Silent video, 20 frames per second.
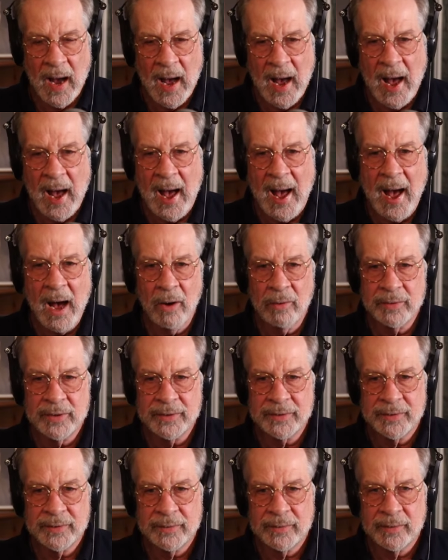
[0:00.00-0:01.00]
How
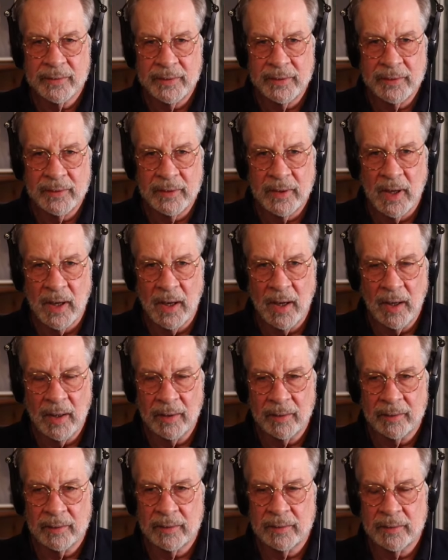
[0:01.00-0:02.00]
does the
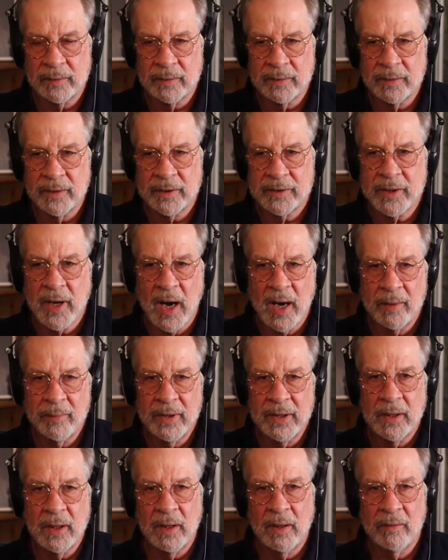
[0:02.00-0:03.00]

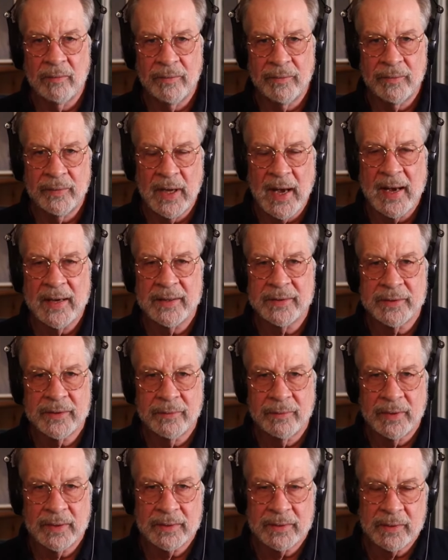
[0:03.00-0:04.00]
timing of the
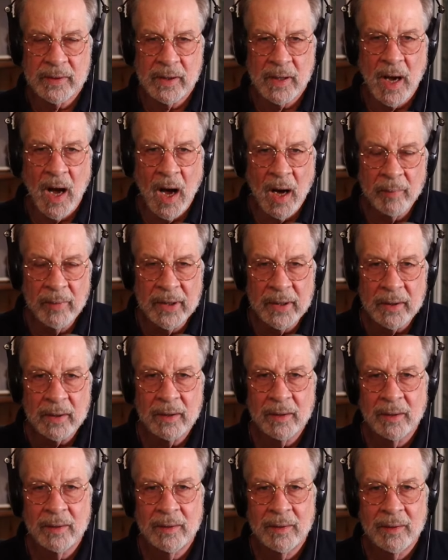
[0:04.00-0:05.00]
Asterix comic?
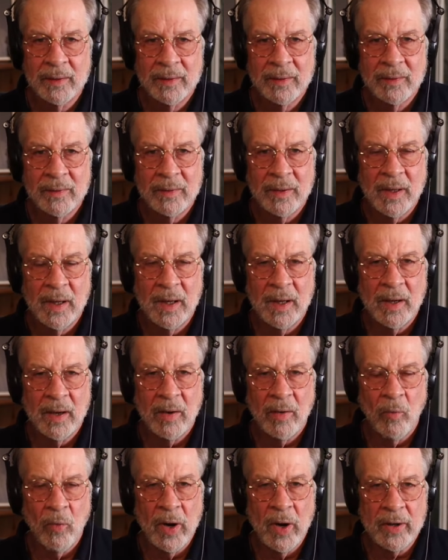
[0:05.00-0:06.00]

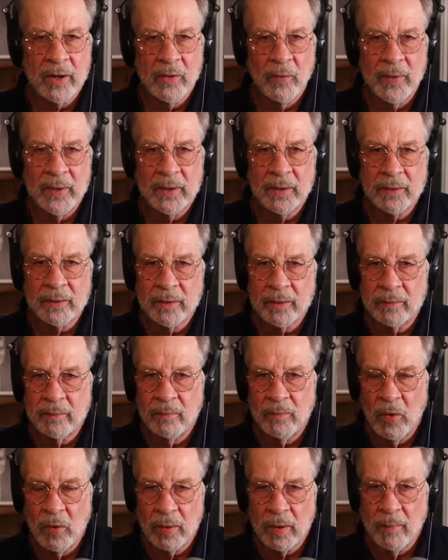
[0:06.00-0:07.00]
What can we learn
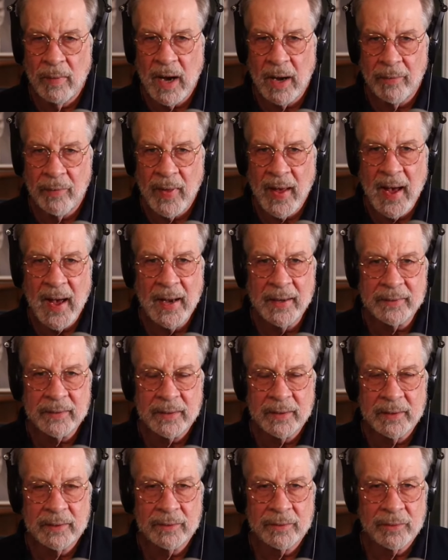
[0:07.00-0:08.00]
more about that,
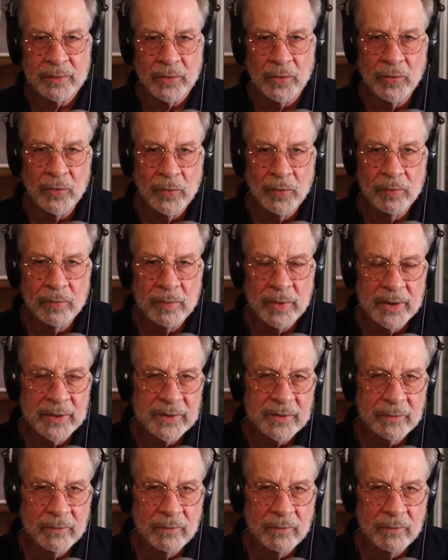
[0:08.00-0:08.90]
and who is